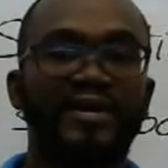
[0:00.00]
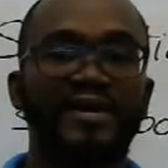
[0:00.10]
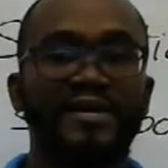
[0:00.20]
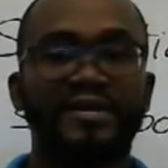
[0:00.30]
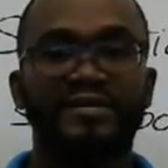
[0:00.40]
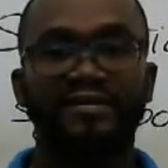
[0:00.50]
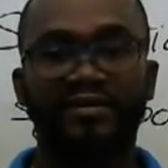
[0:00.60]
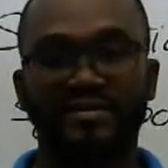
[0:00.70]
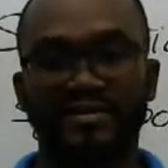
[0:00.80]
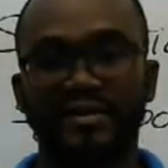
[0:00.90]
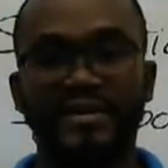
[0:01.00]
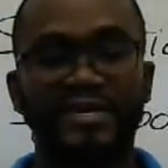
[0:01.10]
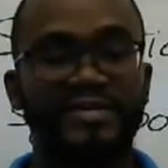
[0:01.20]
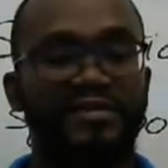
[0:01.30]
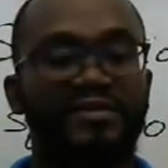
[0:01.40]
and in some
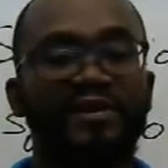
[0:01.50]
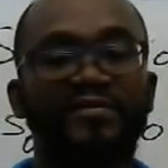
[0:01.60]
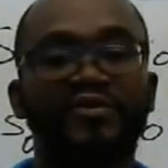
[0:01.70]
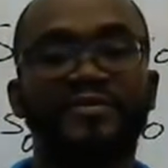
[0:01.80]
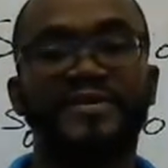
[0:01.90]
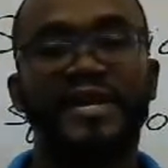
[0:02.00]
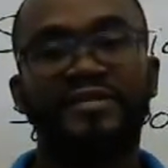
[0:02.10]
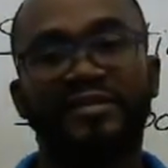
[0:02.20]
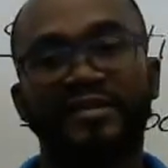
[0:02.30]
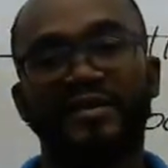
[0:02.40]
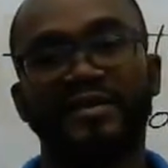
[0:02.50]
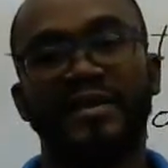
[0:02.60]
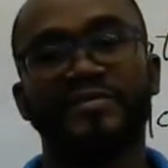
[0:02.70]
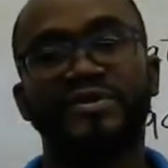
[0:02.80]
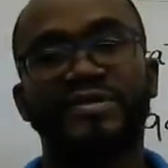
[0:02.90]
cases, some groups actually did them
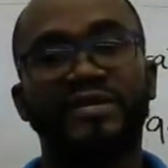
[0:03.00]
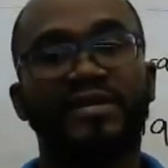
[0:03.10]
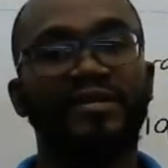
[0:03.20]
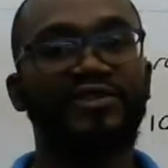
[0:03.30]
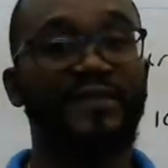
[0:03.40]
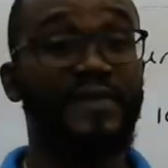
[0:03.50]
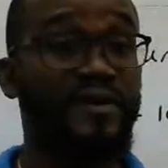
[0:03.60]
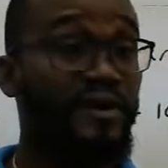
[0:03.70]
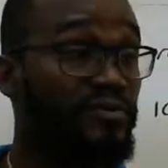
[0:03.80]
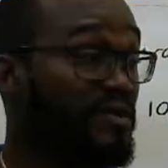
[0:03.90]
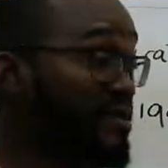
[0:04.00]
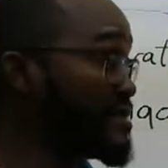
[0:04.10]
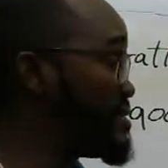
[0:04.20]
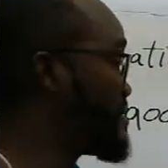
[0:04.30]
using the traffic counters.